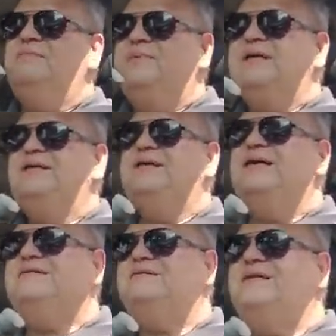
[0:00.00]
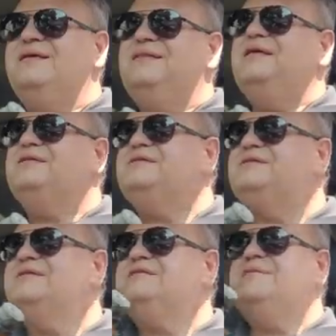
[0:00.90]
But I think
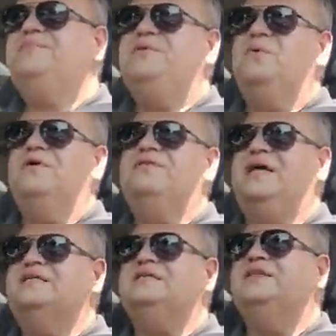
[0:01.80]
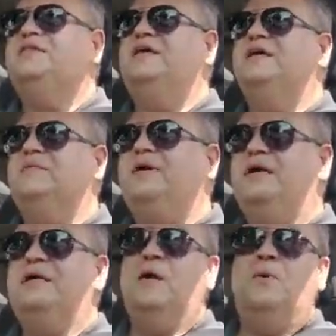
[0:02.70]
it's something worth actually thinking
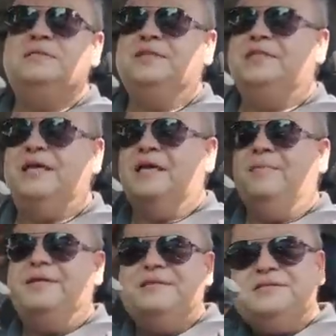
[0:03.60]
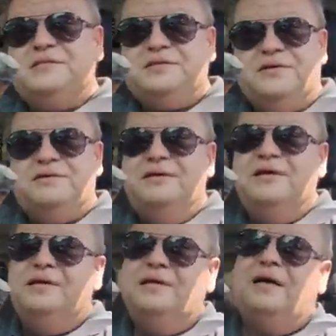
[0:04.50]
about. And I wasn't thinking about this until
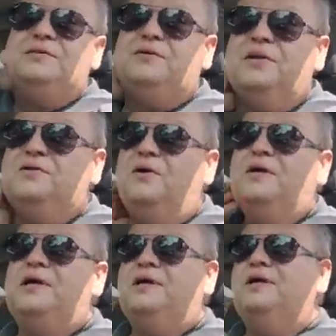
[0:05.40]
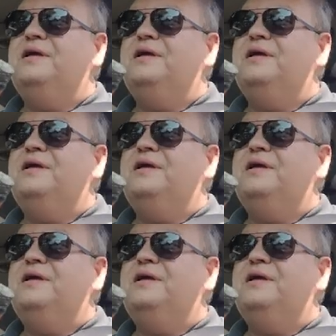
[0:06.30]
I started talking.